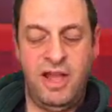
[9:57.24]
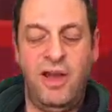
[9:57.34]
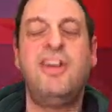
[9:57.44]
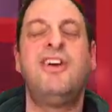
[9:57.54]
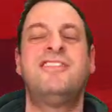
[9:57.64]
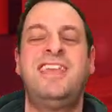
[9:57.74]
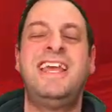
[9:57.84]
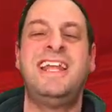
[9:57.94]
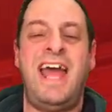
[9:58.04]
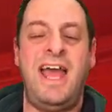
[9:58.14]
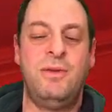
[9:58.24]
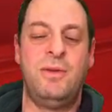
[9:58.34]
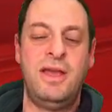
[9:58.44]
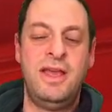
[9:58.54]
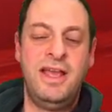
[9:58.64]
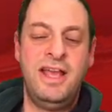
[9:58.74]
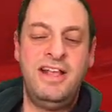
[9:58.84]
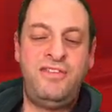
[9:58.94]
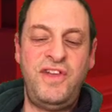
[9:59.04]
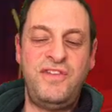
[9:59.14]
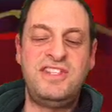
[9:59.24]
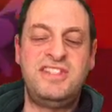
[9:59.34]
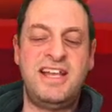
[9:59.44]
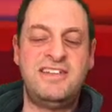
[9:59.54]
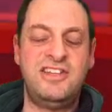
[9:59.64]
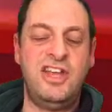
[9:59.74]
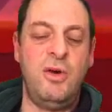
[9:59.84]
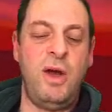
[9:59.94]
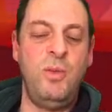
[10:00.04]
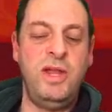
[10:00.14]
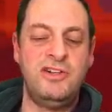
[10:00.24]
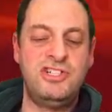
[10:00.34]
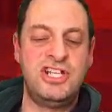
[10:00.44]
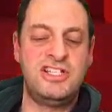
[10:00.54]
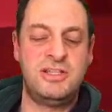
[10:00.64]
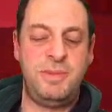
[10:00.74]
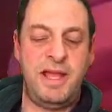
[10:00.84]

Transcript: Oh, I got taken out. It's 50 seconds to go and we are just